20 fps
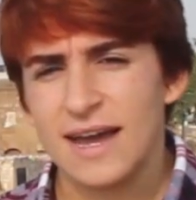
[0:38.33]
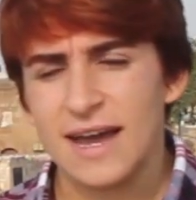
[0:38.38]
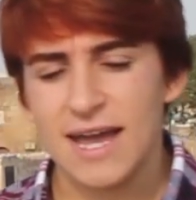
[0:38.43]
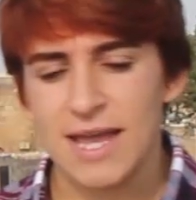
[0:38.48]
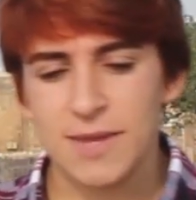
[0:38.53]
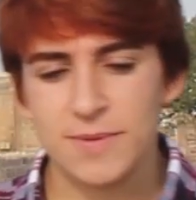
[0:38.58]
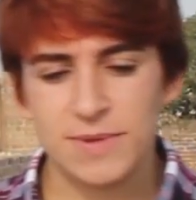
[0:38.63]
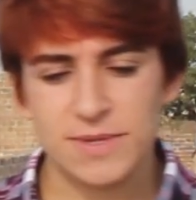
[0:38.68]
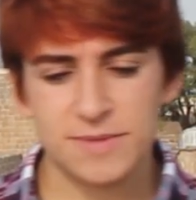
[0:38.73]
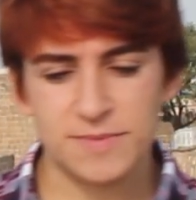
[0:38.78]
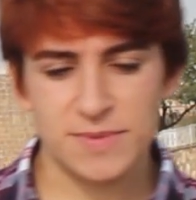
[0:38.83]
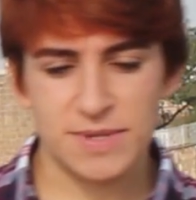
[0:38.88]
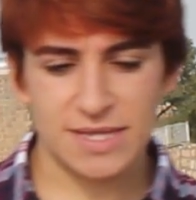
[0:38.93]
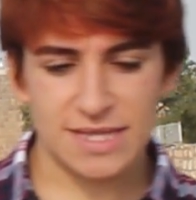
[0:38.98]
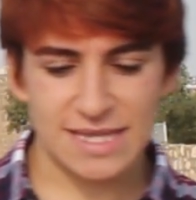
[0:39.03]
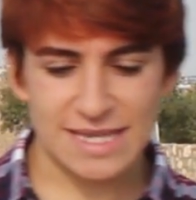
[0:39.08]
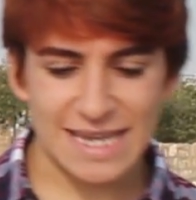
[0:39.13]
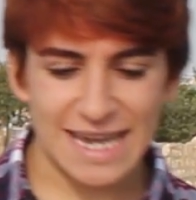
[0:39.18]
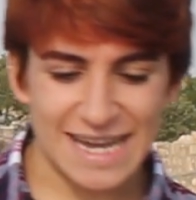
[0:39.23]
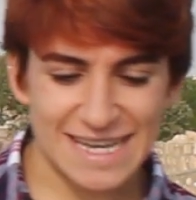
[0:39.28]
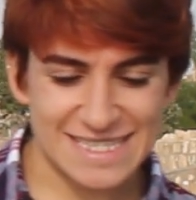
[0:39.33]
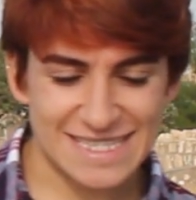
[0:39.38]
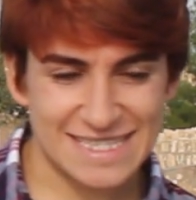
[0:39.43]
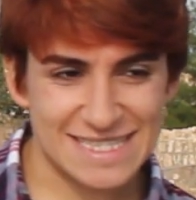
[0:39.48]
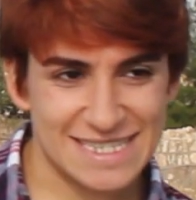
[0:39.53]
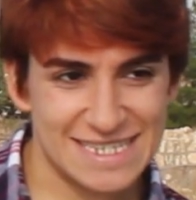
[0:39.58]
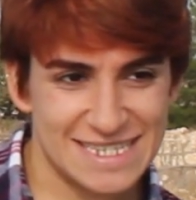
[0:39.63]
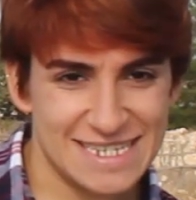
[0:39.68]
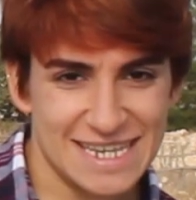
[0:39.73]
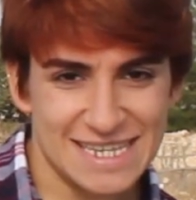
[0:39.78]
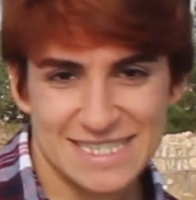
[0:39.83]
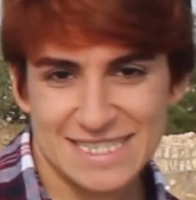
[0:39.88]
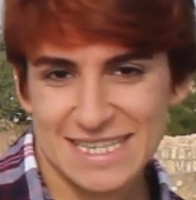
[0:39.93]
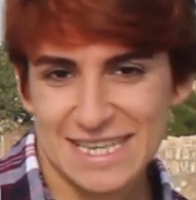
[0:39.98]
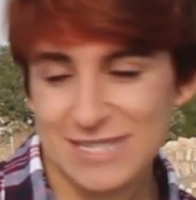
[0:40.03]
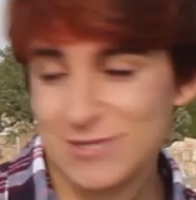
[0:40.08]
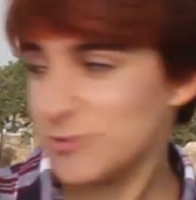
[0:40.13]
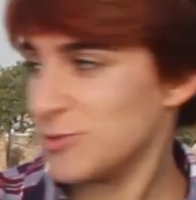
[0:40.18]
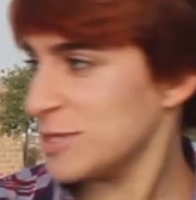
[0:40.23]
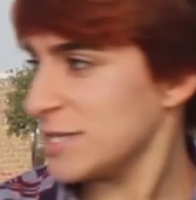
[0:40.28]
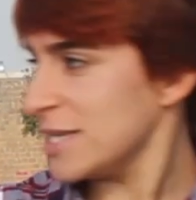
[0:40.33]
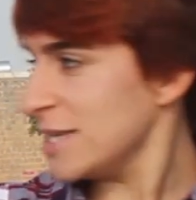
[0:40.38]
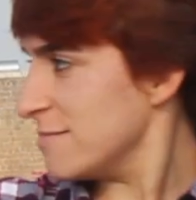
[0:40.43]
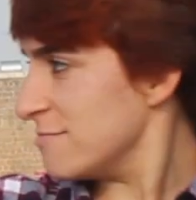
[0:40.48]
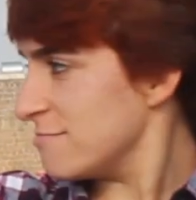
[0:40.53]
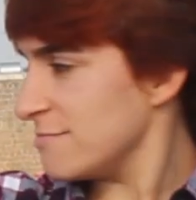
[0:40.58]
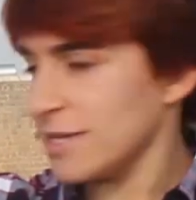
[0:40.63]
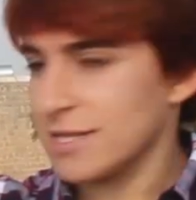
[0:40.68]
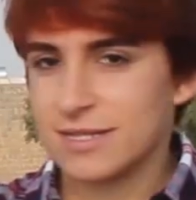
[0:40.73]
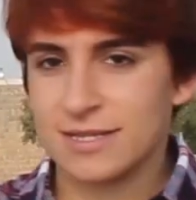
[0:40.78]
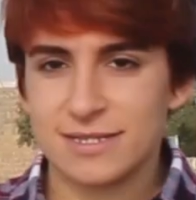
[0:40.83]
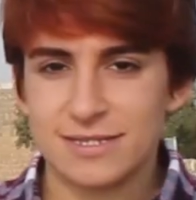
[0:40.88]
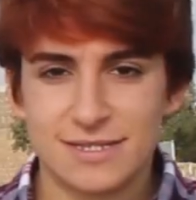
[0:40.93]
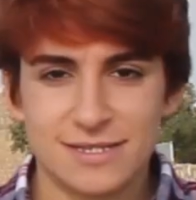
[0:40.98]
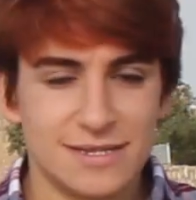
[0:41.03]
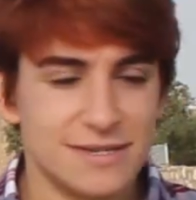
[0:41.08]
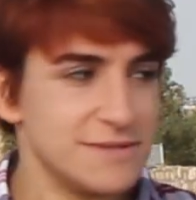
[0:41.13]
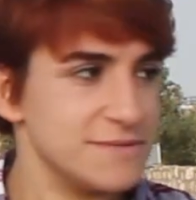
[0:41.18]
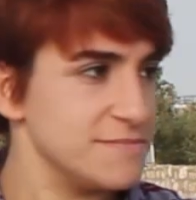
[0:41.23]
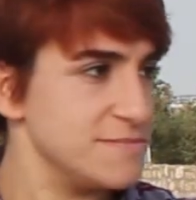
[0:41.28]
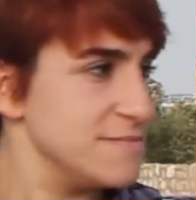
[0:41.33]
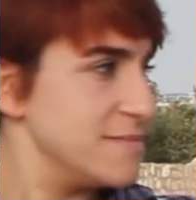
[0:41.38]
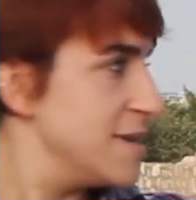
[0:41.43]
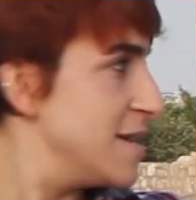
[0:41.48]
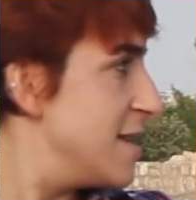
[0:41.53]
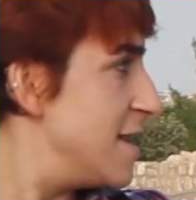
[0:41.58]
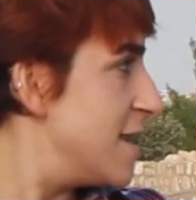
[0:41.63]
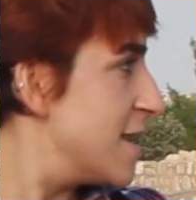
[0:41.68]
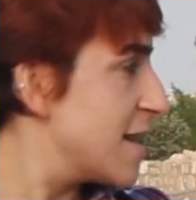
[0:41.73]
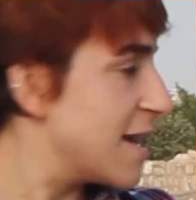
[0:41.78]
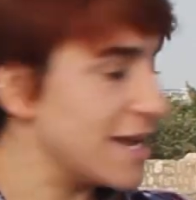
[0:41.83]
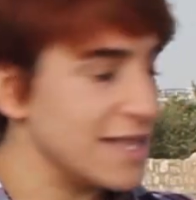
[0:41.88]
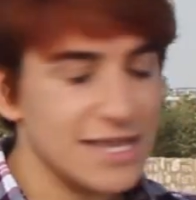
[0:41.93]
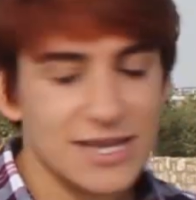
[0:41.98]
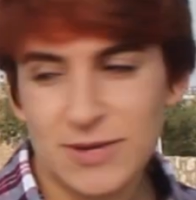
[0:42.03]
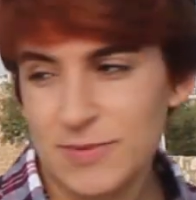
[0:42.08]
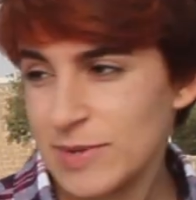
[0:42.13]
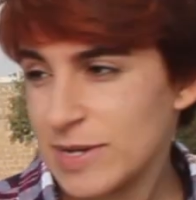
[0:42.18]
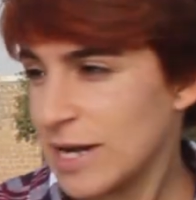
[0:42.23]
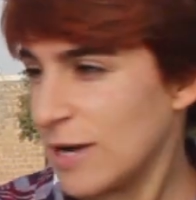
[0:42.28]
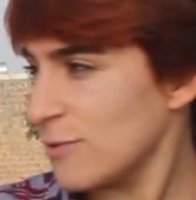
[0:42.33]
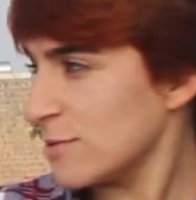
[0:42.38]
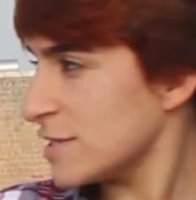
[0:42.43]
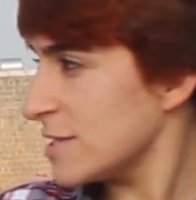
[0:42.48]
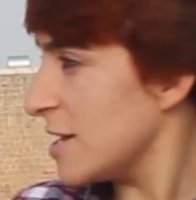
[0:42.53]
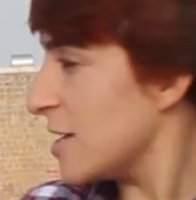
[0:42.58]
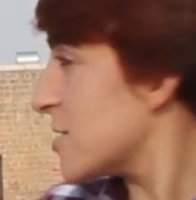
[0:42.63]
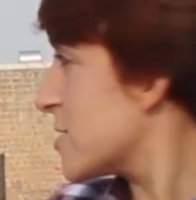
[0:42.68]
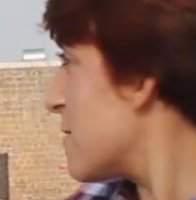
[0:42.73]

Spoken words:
I'm in Midyat. Yes, as you see, it is clear because there are